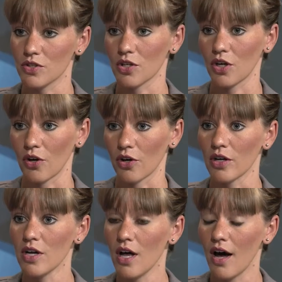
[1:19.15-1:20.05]
secure
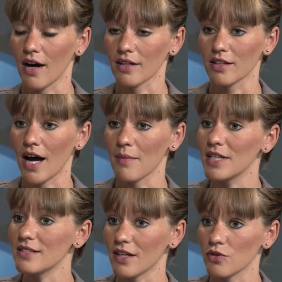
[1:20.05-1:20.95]

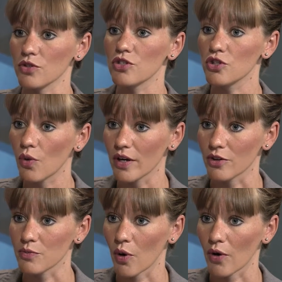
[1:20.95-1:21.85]
Comedy Central's
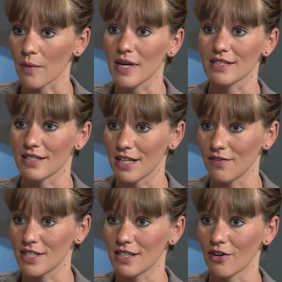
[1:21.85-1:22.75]
Detroiters program. It's a
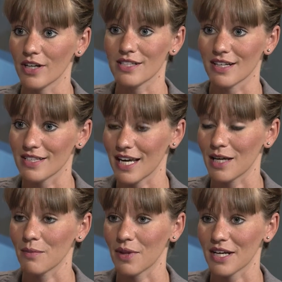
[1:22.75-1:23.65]
TV series that's
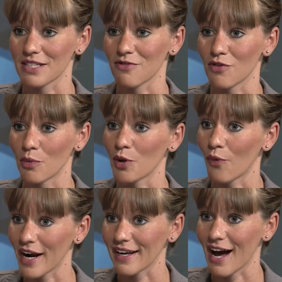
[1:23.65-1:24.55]
taking place and filming
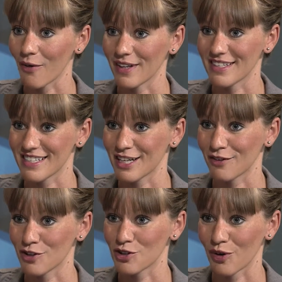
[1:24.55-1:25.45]
right now in the city
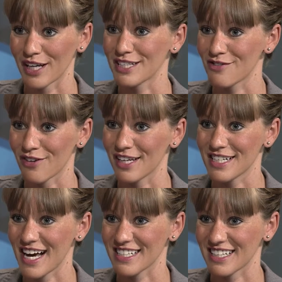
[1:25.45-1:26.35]
of Detroit. It's a
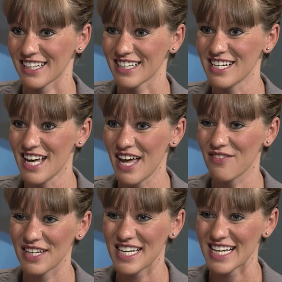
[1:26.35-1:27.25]
fantastic,
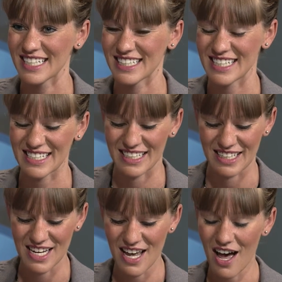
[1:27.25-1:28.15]
fantastic season.
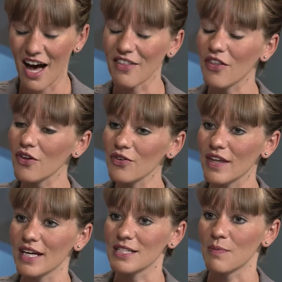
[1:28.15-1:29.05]
And the third
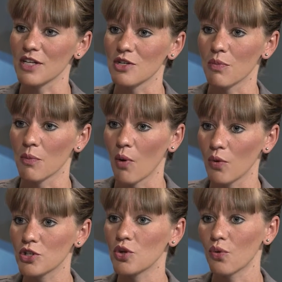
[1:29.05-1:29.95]
thing has been to
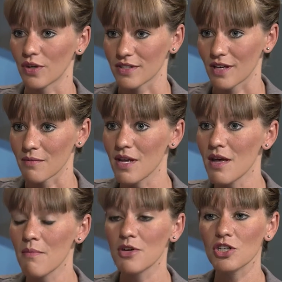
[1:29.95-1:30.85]
promote tourism.
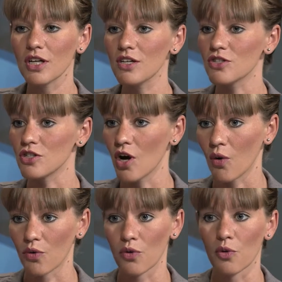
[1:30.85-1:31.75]
Michigan is
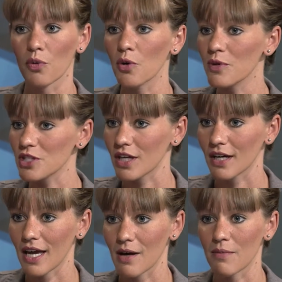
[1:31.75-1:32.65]
known through the Pure Michigan
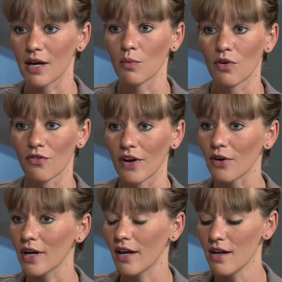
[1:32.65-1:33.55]
campaign. We're
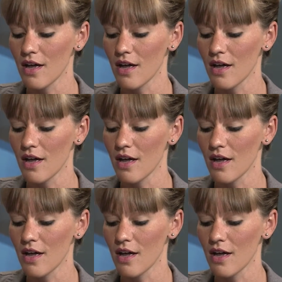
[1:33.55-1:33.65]
very